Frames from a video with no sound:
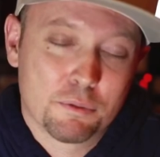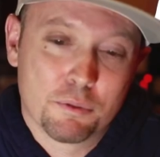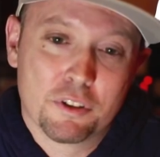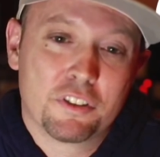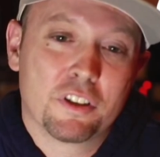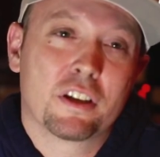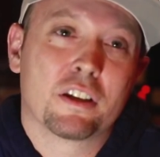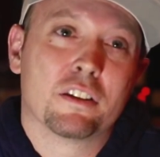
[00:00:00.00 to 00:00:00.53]

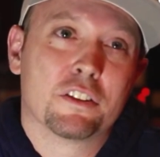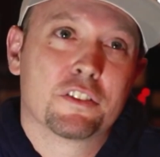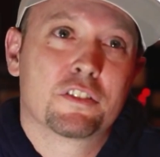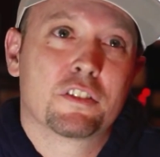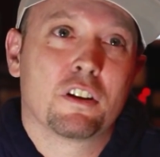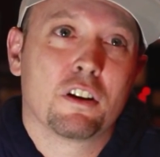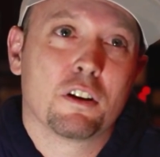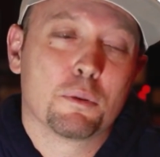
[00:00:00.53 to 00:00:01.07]
ridiculous
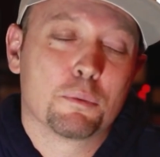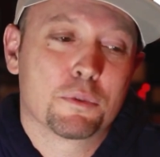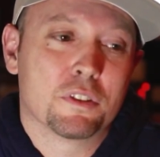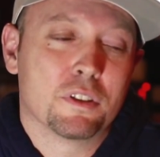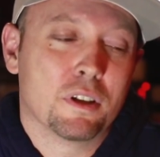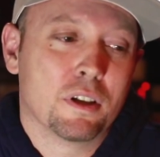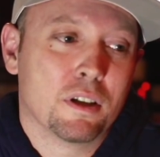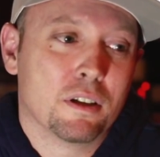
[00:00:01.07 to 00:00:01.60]
terms,
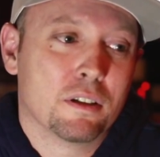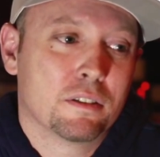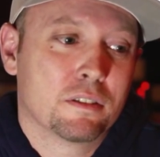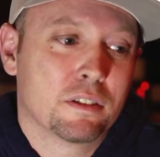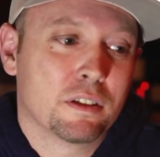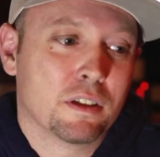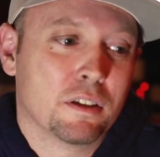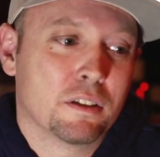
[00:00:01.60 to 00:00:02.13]
to
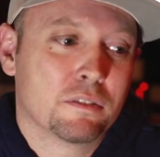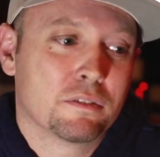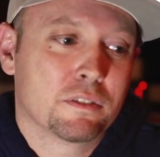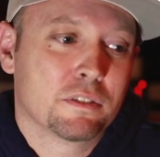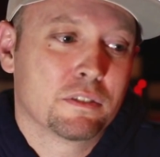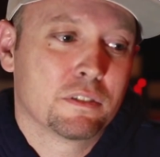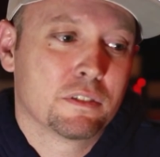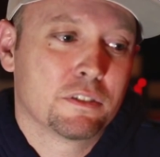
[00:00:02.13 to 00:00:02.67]

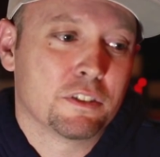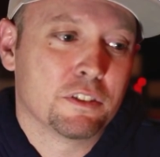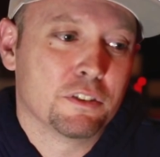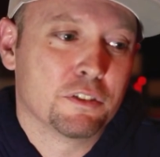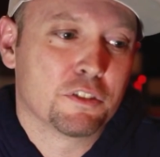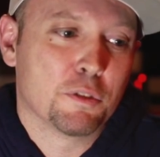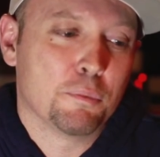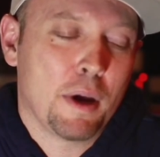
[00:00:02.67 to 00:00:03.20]

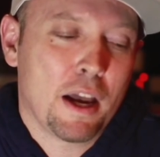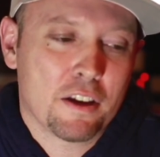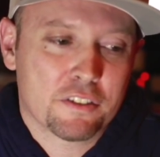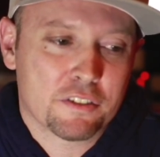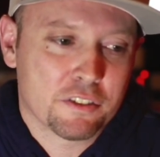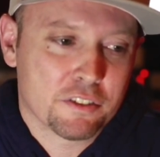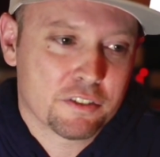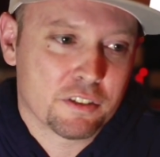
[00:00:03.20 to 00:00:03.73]
use the
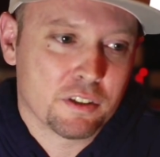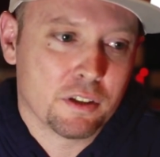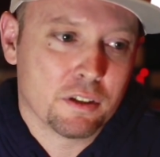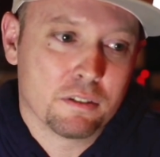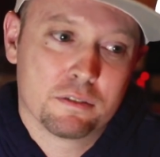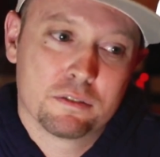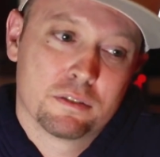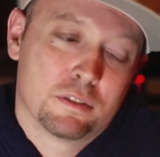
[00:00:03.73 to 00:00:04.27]
master.
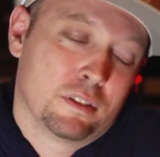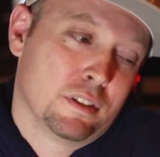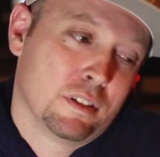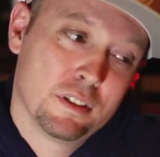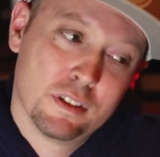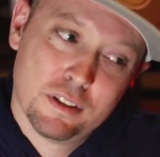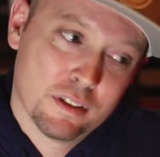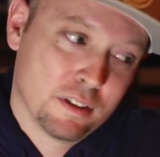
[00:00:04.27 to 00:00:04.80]
So
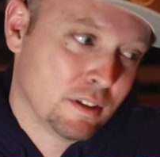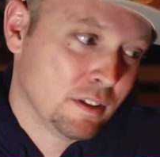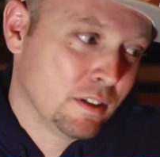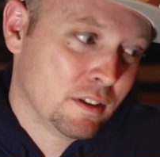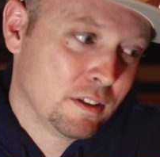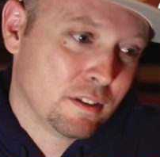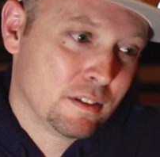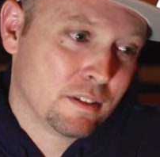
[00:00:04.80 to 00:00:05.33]

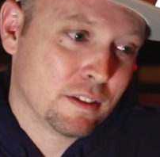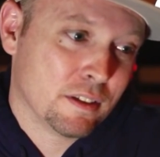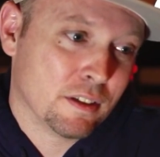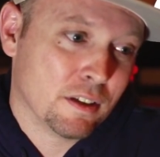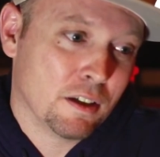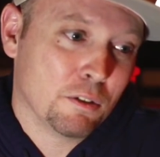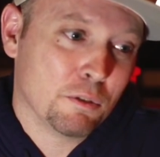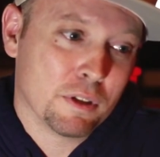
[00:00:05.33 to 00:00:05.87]

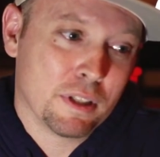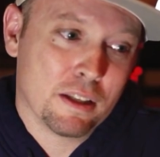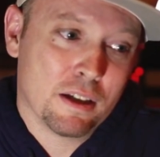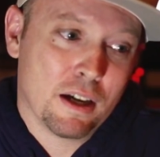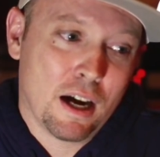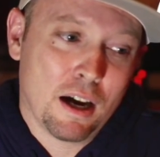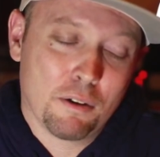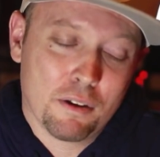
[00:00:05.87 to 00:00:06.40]
when
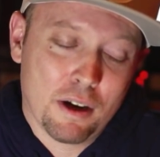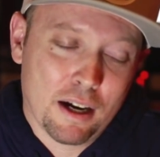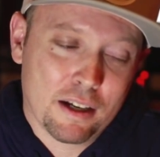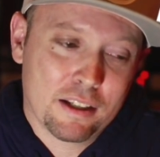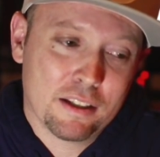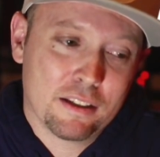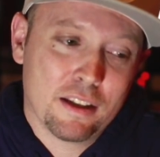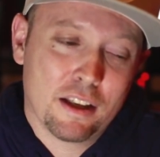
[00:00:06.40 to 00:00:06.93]
I
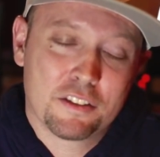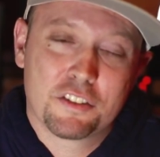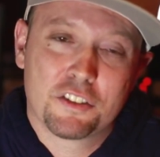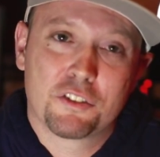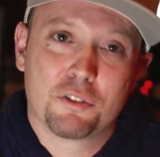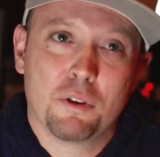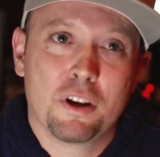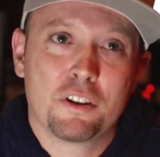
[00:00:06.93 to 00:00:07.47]
get in that
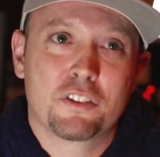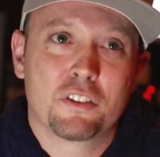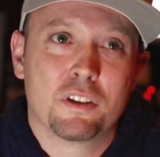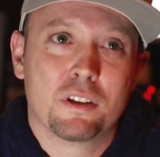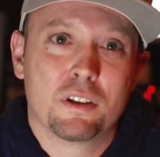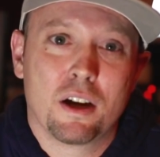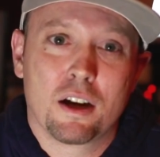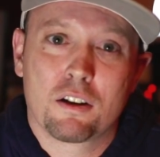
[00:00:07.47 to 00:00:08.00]

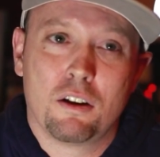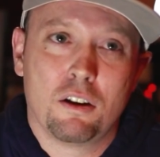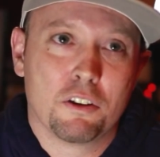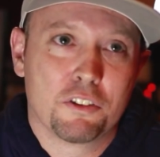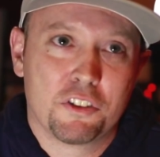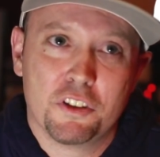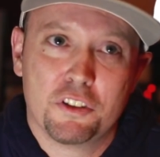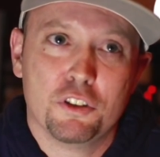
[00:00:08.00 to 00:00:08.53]
situation, I call
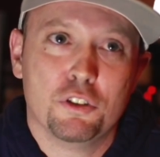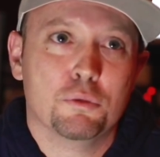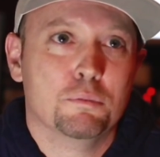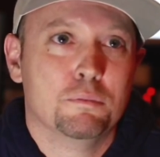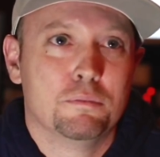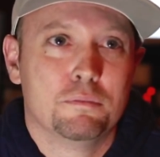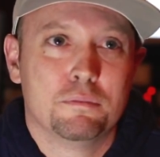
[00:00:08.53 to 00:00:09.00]
G Coop.